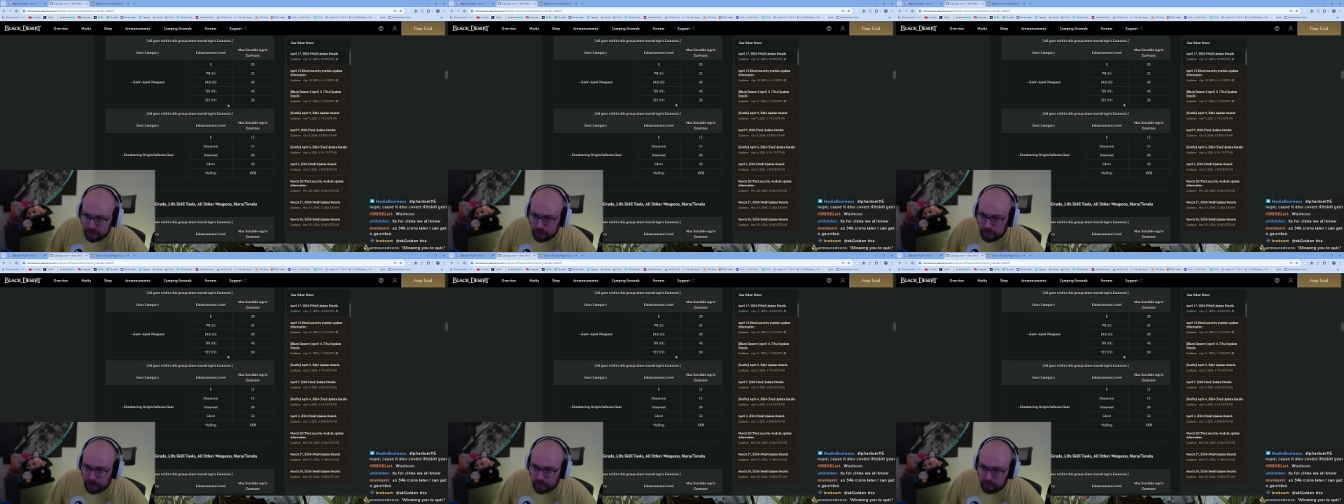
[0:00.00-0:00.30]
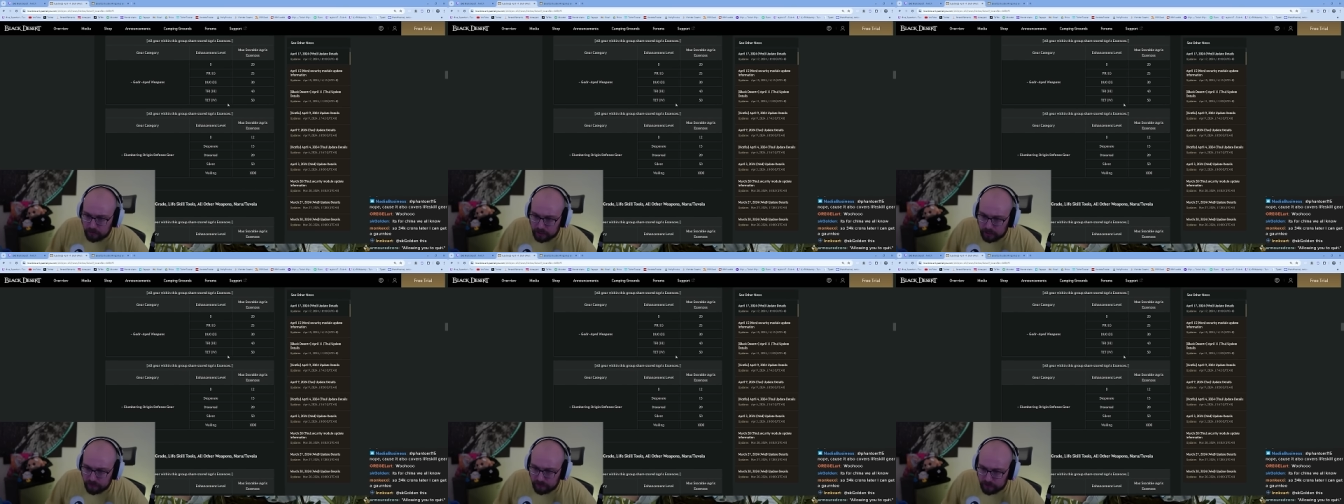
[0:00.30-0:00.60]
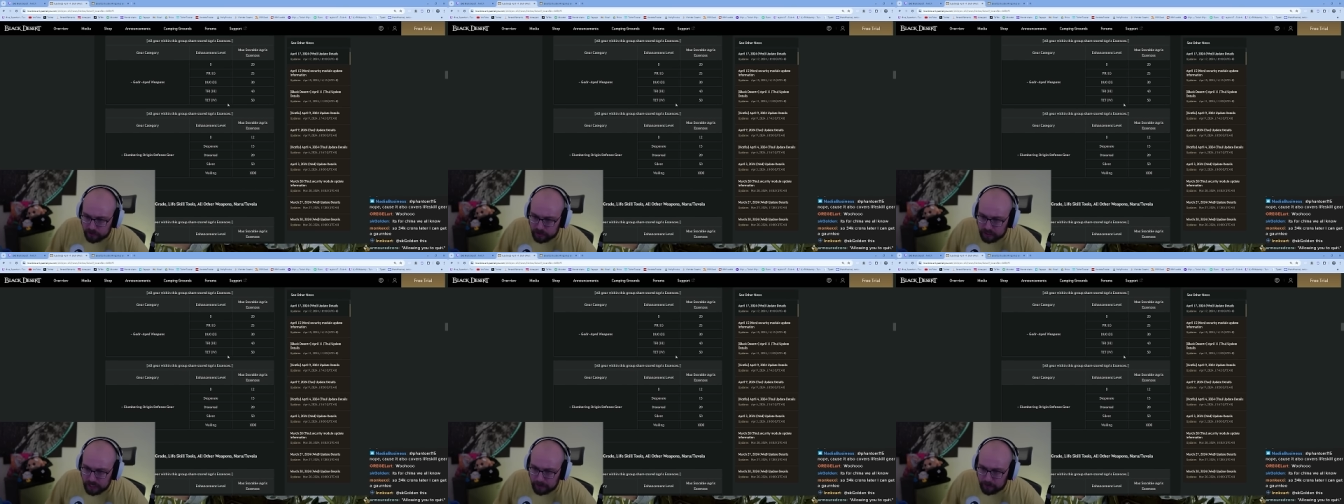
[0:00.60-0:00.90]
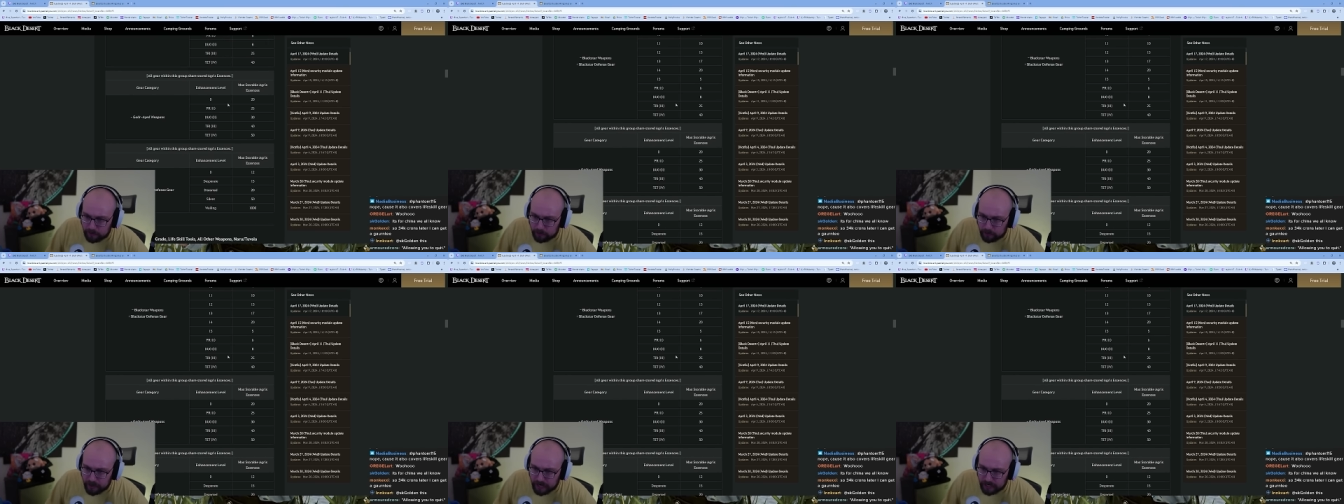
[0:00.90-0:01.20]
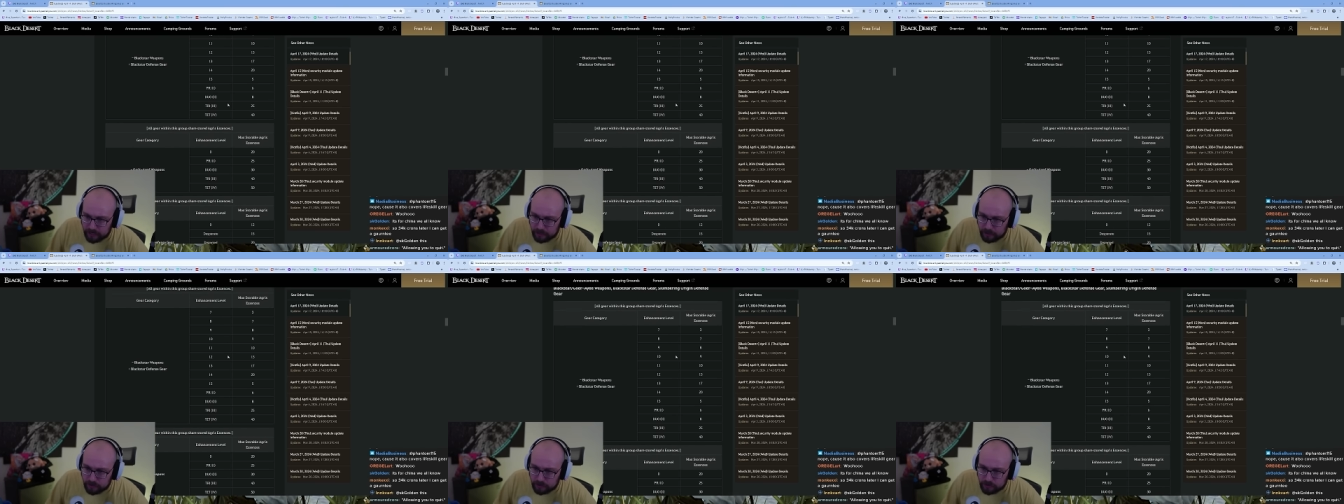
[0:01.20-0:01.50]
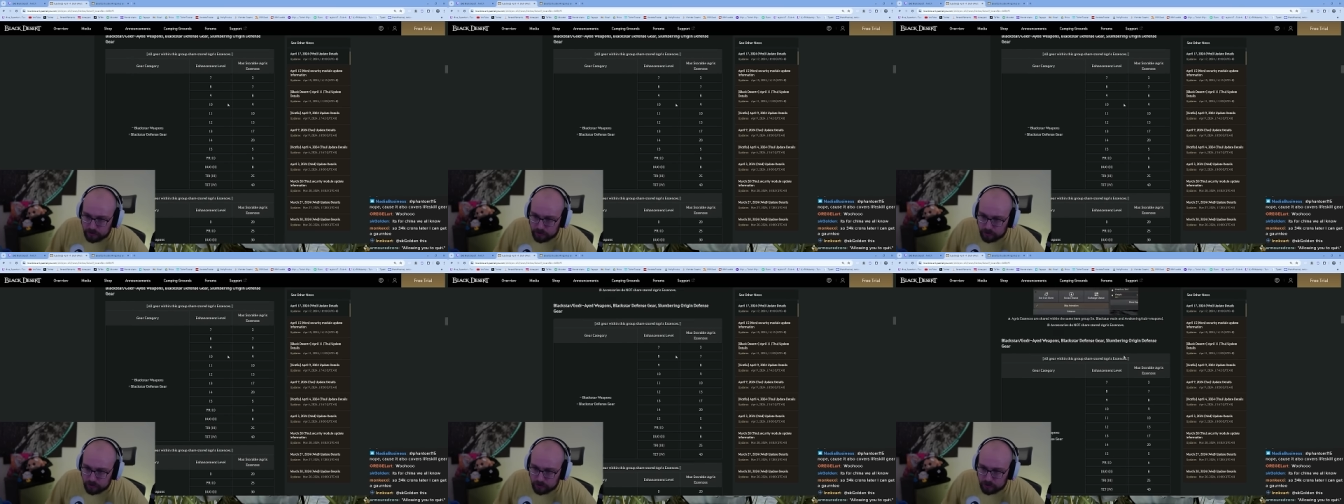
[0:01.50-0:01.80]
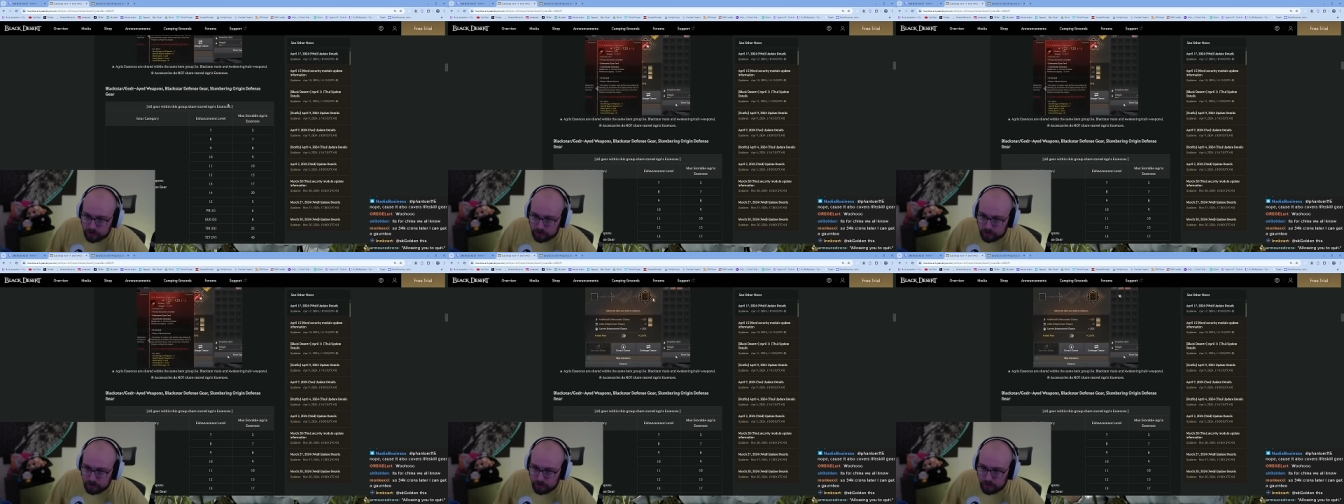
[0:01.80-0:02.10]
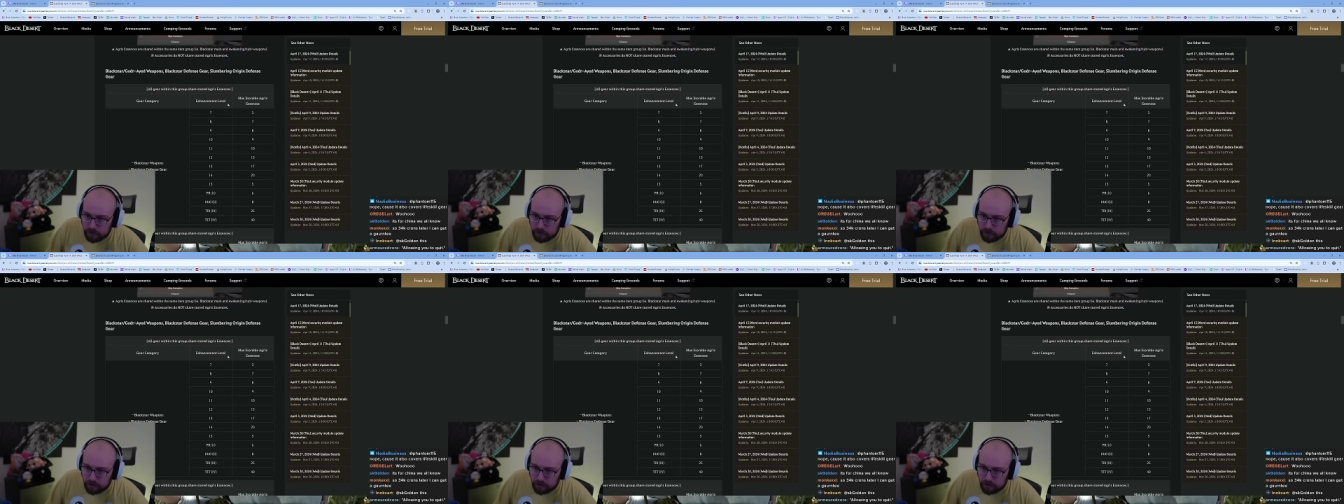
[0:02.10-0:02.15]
looking for Deboreka's